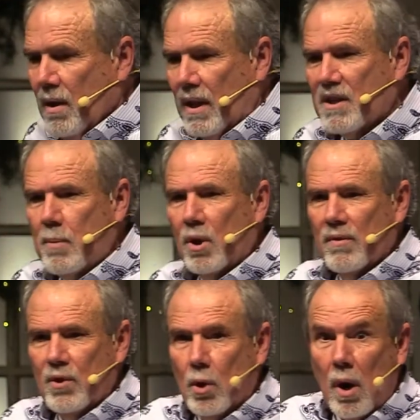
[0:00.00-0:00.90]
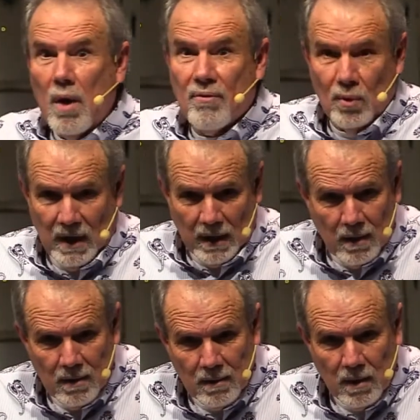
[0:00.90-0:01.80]
That's part of your offering,
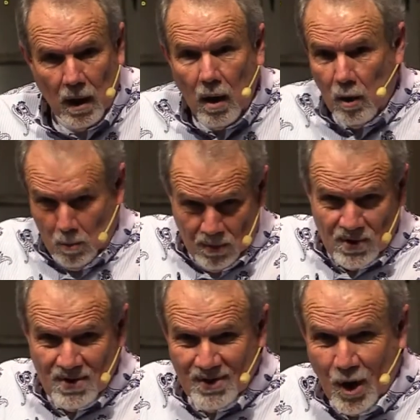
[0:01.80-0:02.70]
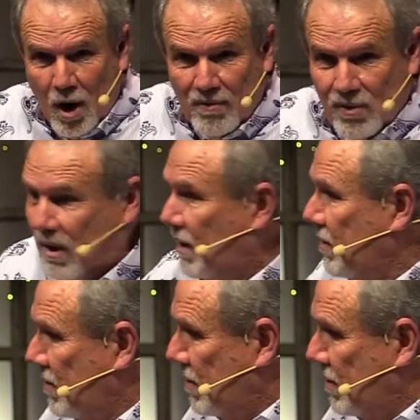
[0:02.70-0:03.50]
alms, offerings.